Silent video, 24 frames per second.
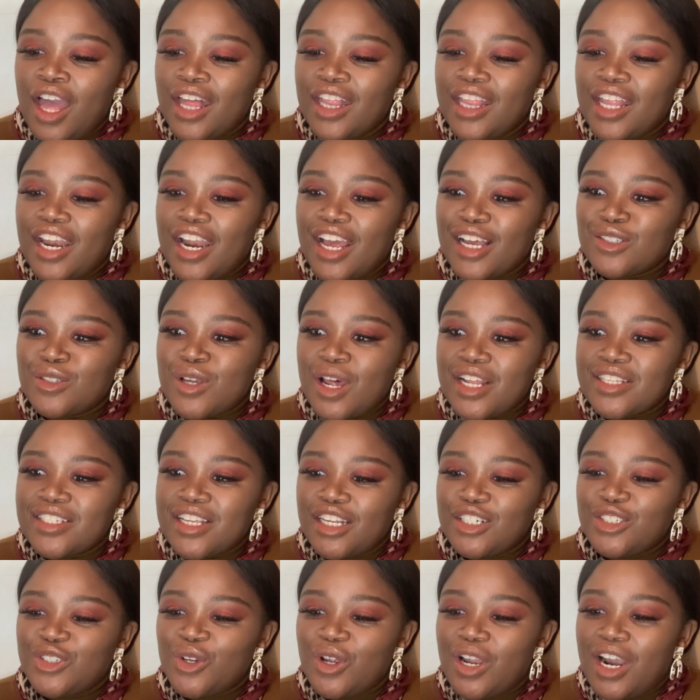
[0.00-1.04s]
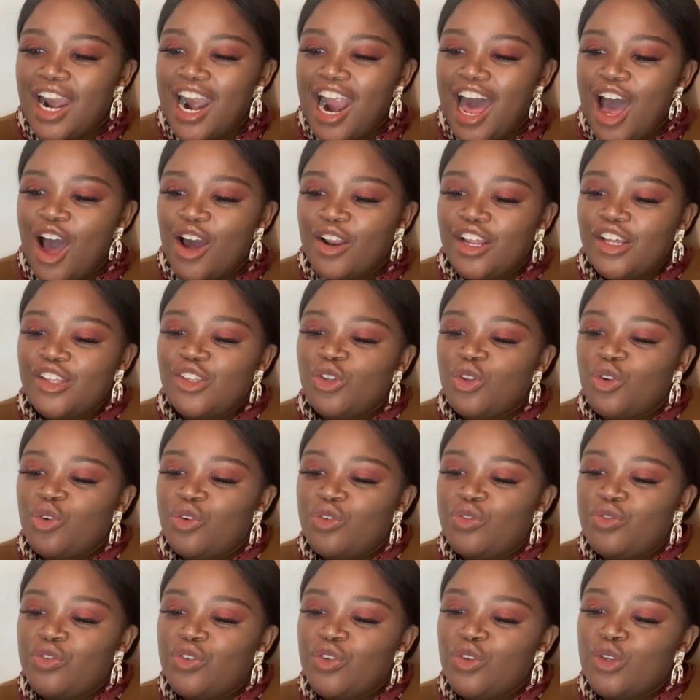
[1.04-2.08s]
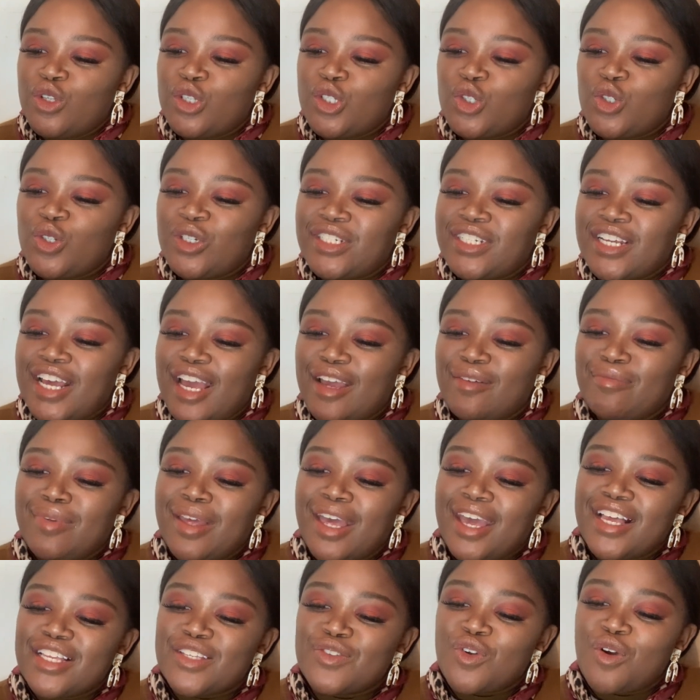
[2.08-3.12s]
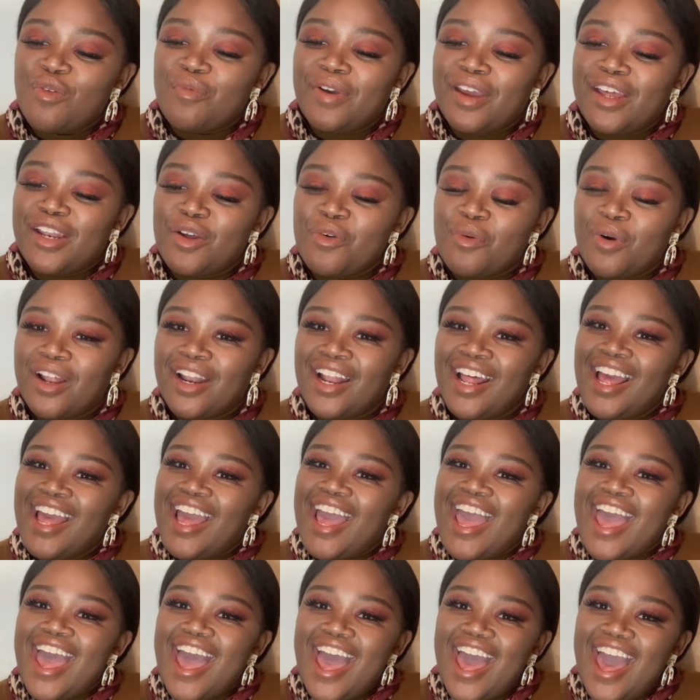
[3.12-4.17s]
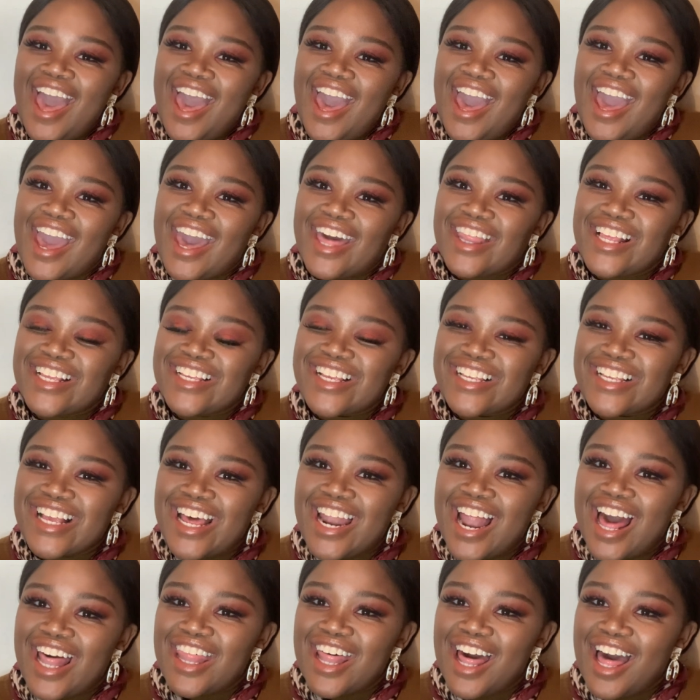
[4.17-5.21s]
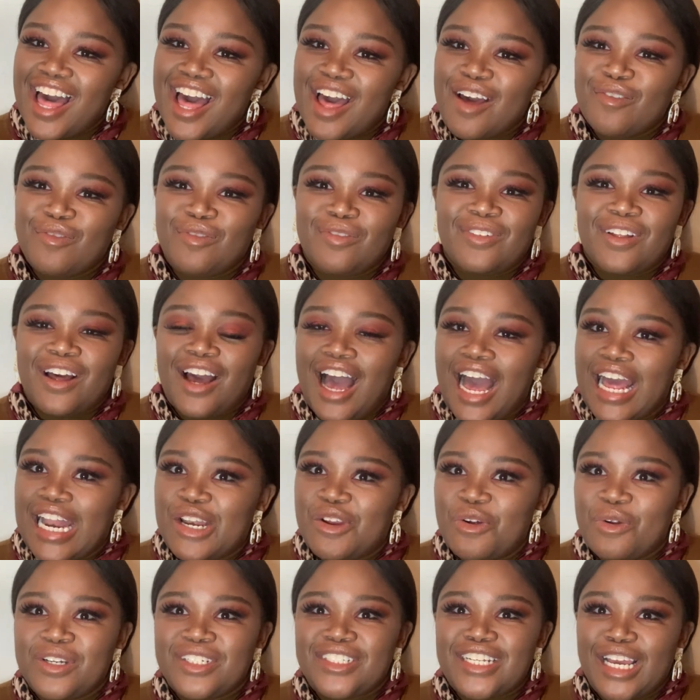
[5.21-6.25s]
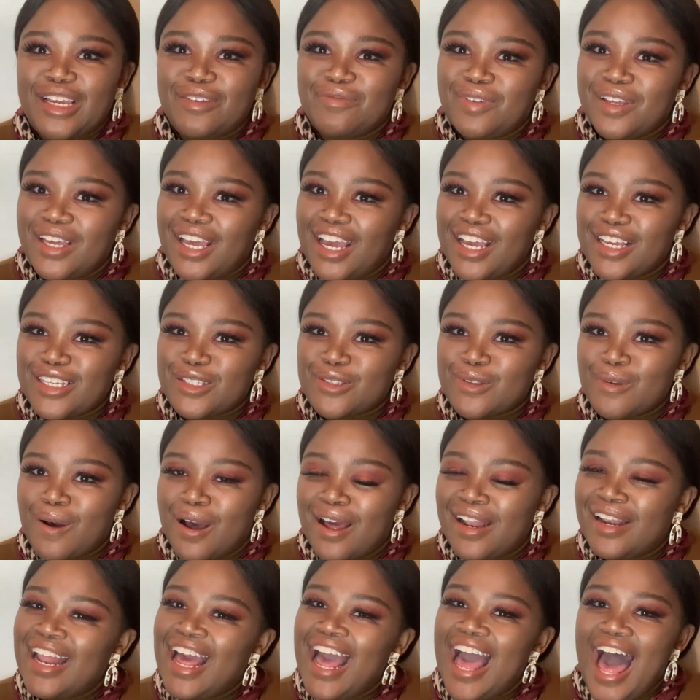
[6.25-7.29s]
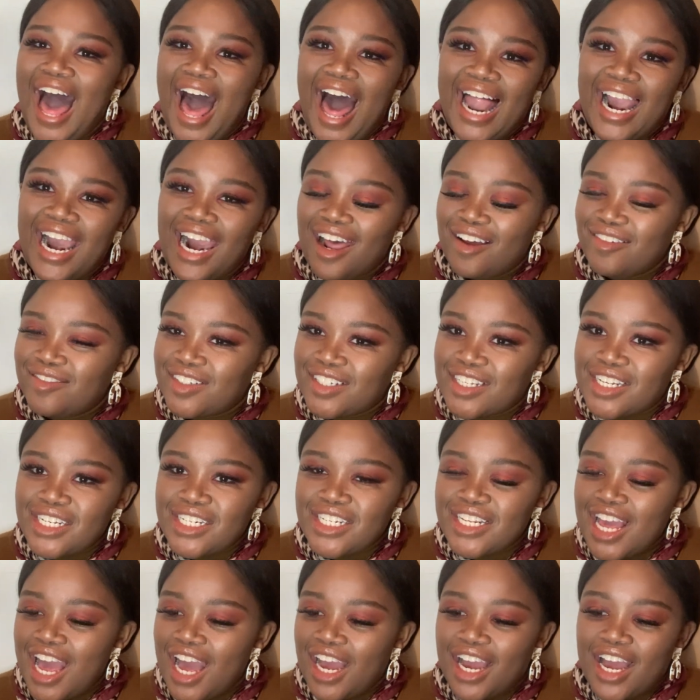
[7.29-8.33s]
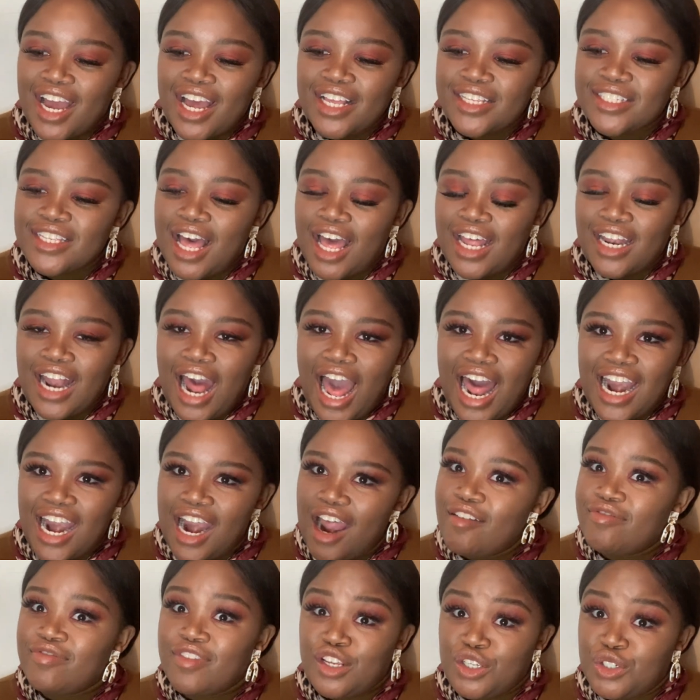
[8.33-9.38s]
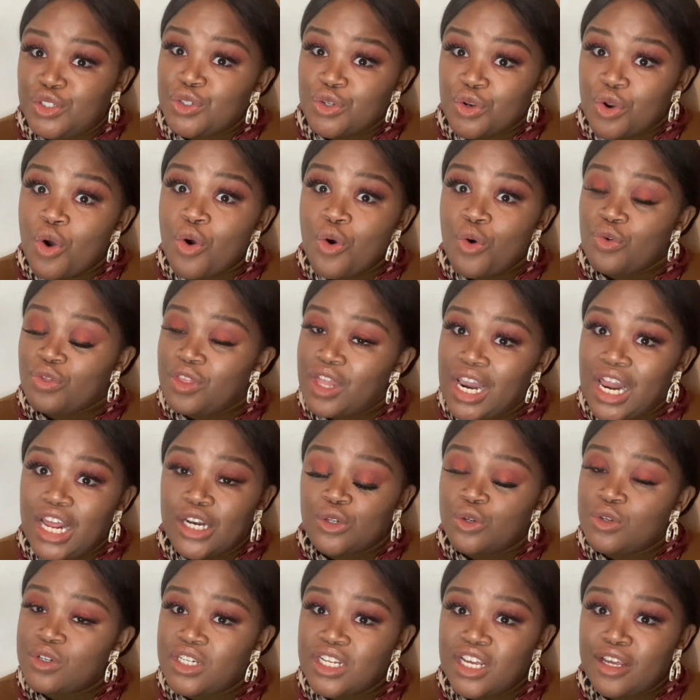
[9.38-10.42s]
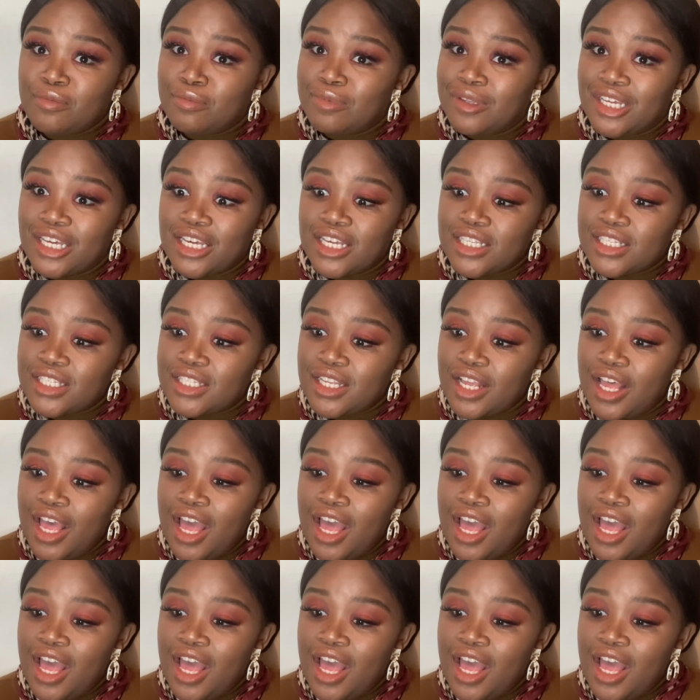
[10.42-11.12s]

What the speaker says: The next one is that you're loud and you refuse to take BS from anyone. Hey, this is another I don't take BS one. I love it. Yeah, guys. I love that you know that I don't take BS.